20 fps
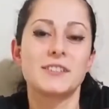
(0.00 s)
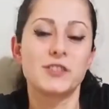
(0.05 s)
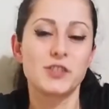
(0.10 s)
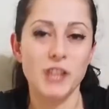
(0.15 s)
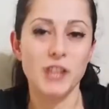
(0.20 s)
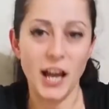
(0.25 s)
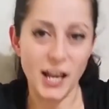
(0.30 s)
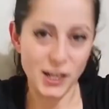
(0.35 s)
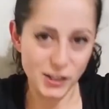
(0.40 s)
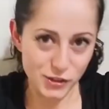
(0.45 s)

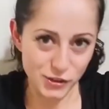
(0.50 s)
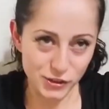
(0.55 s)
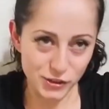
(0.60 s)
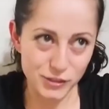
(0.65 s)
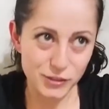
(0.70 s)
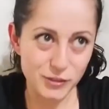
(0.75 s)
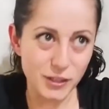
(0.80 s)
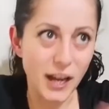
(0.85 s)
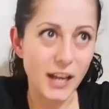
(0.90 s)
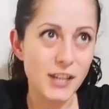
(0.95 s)
I should
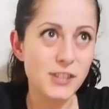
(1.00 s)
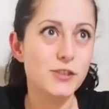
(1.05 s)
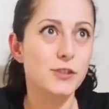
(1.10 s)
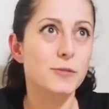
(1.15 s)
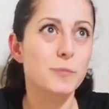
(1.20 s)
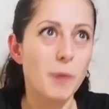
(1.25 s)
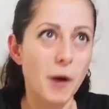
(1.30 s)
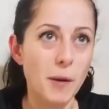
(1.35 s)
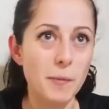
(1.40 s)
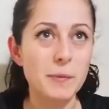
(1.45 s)

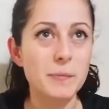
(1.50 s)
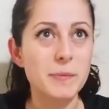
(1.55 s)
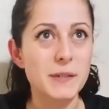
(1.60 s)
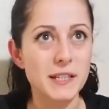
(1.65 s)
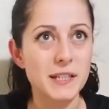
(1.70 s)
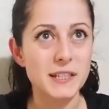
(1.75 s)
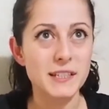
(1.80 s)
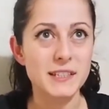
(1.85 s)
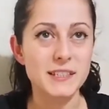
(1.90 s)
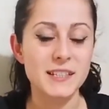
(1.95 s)

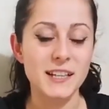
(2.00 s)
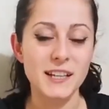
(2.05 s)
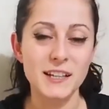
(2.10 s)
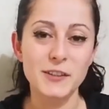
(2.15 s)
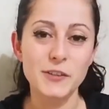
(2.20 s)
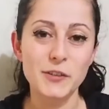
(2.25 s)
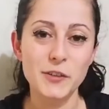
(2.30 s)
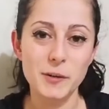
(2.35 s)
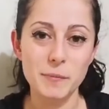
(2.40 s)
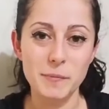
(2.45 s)
probably tell
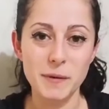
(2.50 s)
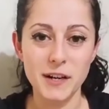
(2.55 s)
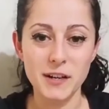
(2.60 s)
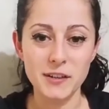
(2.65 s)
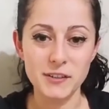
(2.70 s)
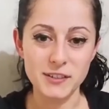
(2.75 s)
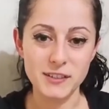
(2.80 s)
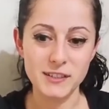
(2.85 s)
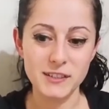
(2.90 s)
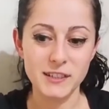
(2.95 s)
you
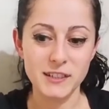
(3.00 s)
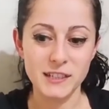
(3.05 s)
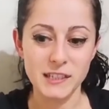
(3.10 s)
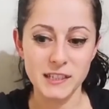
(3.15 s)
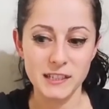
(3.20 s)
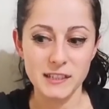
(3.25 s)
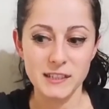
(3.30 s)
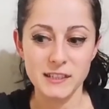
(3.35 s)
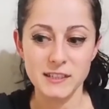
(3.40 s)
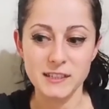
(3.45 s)
about
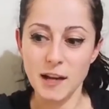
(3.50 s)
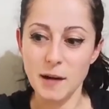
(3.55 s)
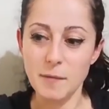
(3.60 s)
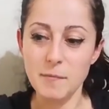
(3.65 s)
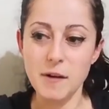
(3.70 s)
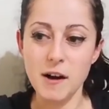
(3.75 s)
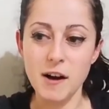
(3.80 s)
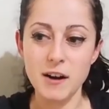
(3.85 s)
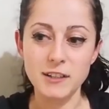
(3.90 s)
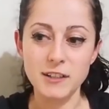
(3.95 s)
some
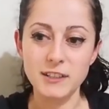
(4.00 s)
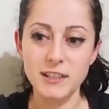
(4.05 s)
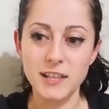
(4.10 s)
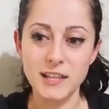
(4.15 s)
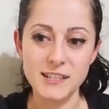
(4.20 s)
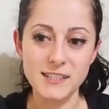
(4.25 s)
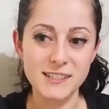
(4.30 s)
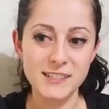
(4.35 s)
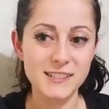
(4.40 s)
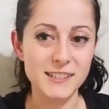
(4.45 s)
hard
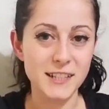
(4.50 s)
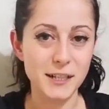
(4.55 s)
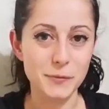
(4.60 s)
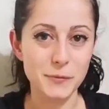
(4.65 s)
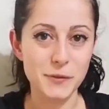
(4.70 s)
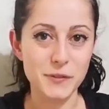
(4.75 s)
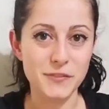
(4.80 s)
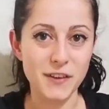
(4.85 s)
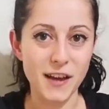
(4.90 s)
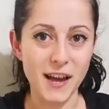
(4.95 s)
cases that
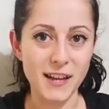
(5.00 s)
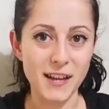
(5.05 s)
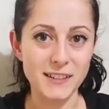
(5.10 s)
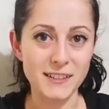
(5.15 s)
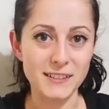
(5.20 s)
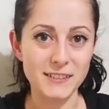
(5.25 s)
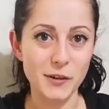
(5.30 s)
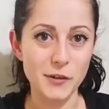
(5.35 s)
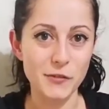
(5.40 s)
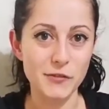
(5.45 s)
we've had
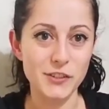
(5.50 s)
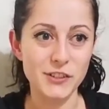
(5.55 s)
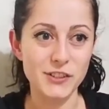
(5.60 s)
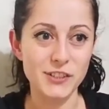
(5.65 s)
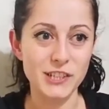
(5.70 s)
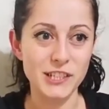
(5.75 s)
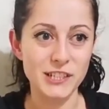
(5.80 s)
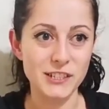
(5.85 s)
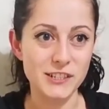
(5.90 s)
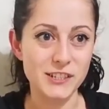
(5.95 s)
over the
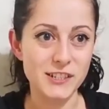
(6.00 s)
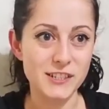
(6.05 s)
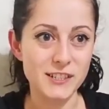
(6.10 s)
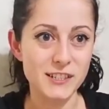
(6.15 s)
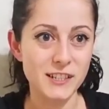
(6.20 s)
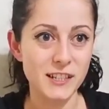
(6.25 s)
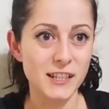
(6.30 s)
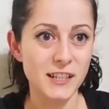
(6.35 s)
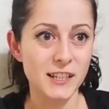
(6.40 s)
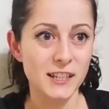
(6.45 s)

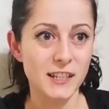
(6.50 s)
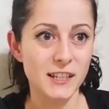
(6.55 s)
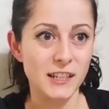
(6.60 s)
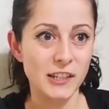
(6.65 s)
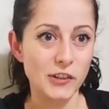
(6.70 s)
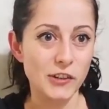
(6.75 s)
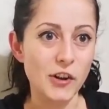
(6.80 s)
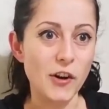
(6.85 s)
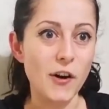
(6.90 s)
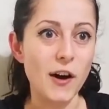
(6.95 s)
years.
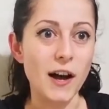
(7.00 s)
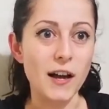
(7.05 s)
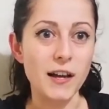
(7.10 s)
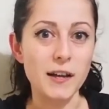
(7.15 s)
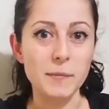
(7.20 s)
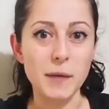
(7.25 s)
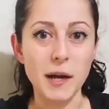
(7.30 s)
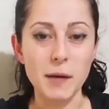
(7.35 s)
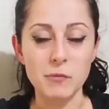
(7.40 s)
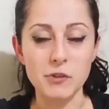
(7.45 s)

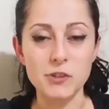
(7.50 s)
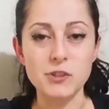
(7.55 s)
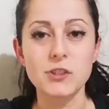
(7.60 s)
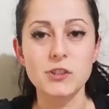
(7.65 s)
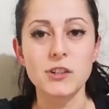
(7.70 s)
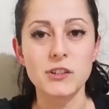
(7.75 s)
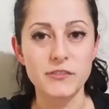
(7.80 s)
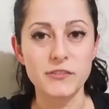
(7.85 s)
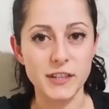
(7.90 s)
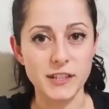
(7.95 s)
I'm also
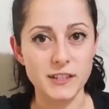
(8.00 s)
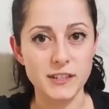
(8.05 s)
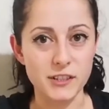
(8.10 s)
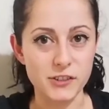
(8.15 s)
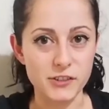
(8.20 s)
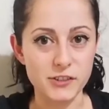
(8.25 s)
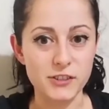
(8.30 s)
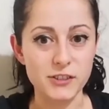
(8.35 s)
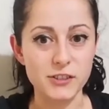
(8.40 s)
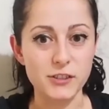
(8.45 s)
a vet
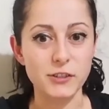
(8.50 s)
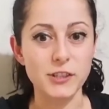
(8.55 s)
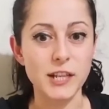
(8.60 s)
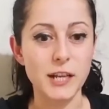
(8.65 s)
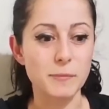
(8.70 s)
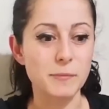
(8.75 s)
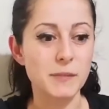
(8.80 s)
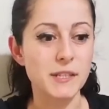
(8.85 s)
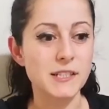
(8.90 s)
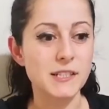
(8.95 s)
nurse, so
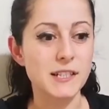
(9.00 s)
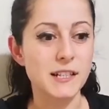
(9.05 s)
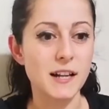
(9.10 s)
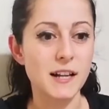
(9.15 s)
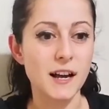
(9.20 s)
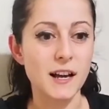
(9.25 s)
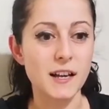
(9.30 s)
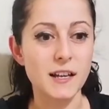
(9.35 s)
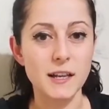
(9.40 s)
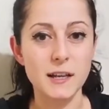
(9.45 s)
that means that
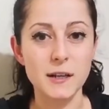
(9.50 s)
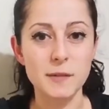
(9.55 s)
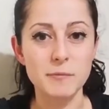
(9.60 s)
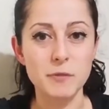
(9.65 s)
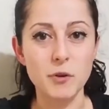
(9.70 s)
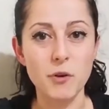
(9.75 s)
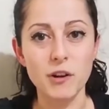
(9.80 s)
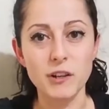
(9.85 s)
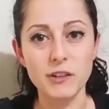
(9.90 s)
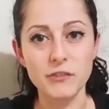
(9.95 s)
I am
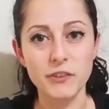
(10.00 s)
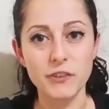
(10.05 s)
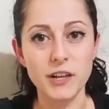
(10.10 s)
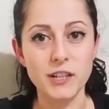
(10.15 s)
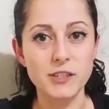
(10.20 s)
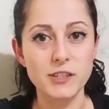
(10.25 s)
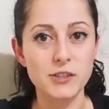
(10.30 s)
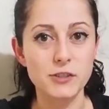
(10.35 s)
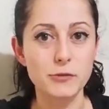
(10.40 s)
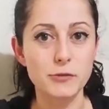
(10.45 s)

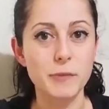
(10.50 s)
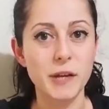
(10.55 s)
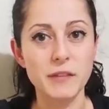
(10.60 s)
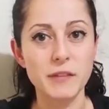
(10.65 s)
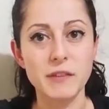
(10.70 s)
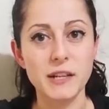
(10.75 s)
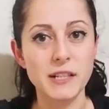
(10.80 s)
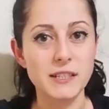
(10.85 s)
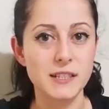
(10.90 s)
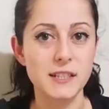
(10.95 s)
qualified to make
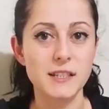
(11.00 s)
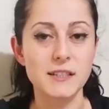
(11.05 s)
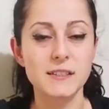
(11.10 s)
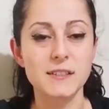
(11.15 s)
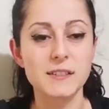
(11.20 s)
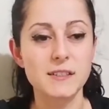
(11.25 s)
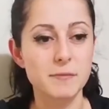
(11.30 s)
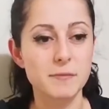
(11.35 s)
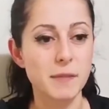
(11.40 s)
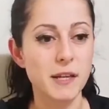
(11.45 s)

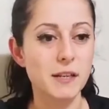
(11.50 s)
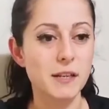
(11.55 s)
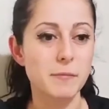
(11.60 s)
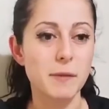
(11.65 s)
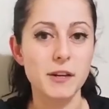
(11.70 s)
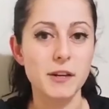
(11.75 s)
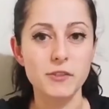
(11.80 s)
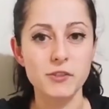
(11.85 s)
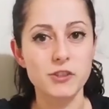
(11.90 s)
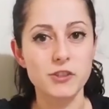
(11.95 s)
vaccines, make
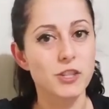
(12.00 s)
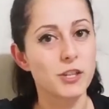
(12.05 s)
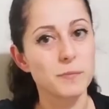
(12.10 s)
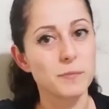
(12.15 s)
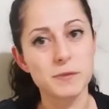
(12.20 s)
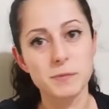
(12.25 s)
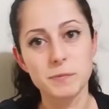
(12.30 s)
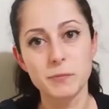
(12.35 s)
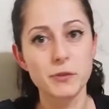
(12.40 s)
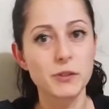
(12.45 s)

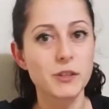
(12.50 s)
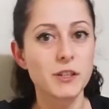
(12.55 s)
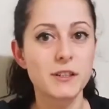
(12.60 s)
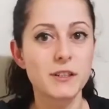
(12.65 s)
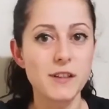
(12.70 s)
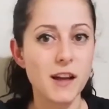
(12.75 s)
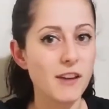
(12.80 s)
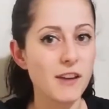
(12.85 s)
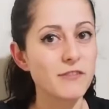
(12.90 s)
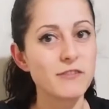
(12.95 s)
microchips, put an
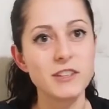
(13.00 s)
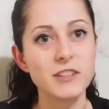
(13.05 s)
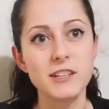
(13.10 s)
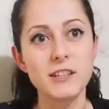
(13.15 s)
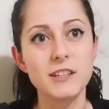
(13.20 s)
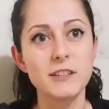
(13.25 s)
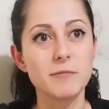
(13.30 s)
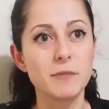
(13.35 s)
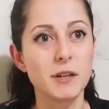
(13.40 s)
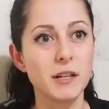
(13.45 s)
IV.